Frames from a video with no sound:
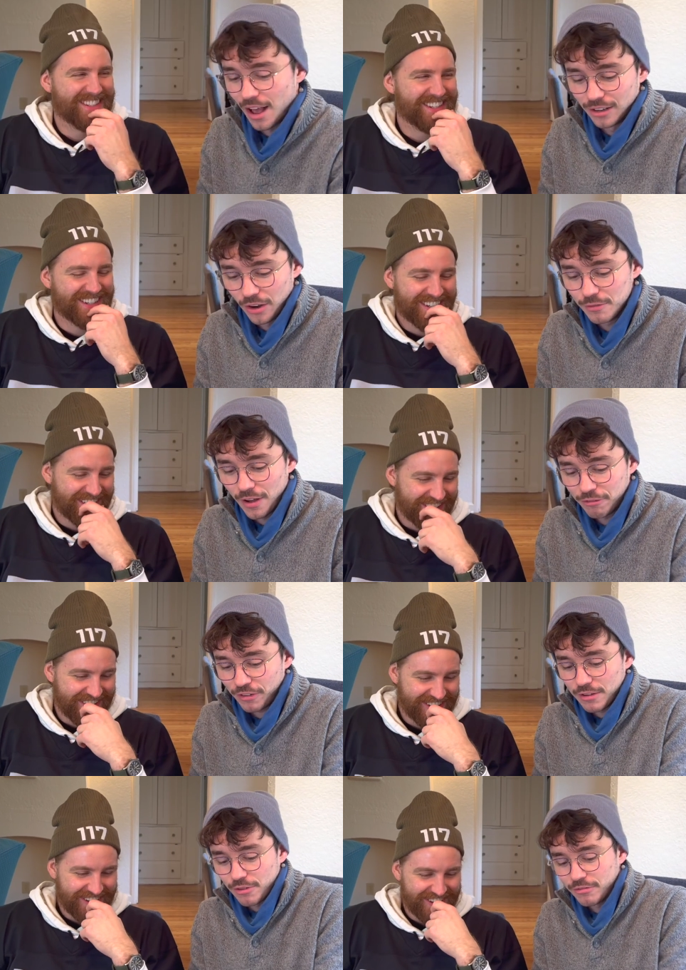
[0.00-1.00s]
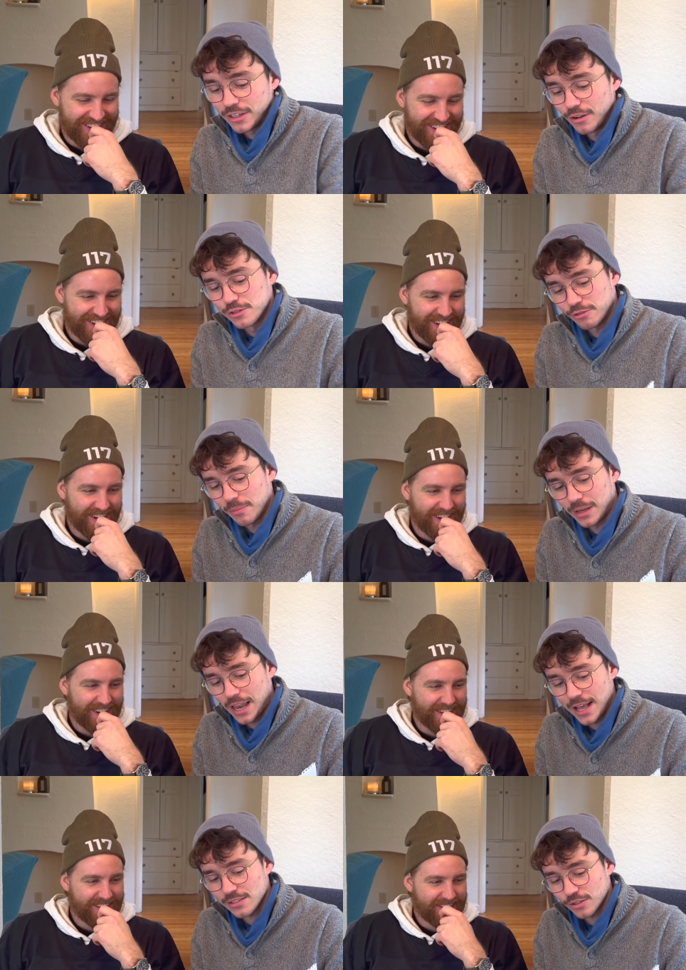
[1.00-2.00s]
Speaker 1: A lot of our favorite videos from the
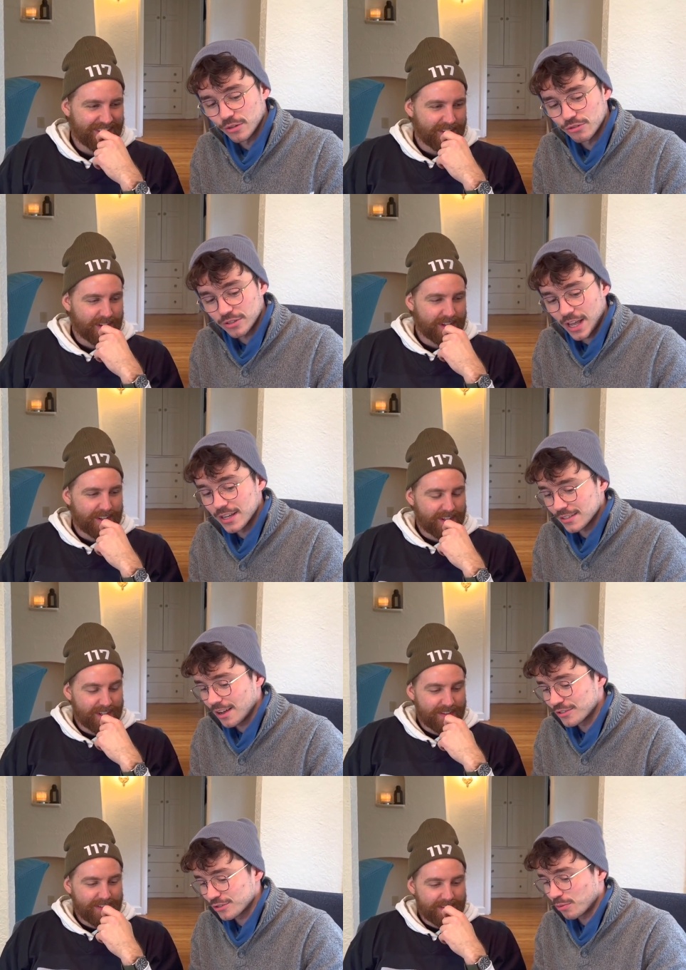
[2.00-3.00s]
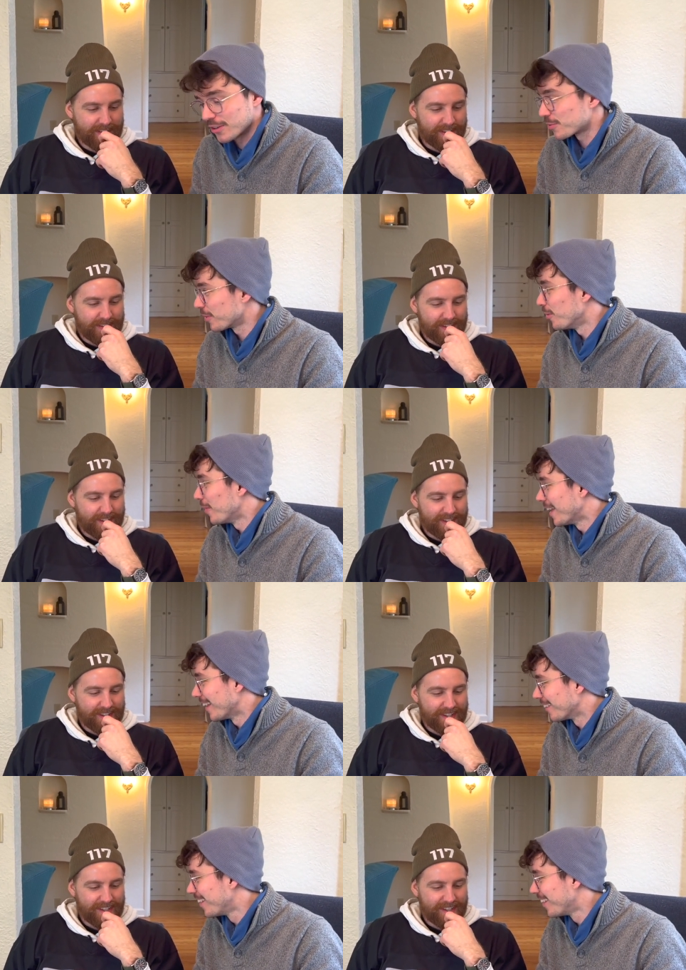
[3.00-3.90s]
last one hundred days are just ones with you in it.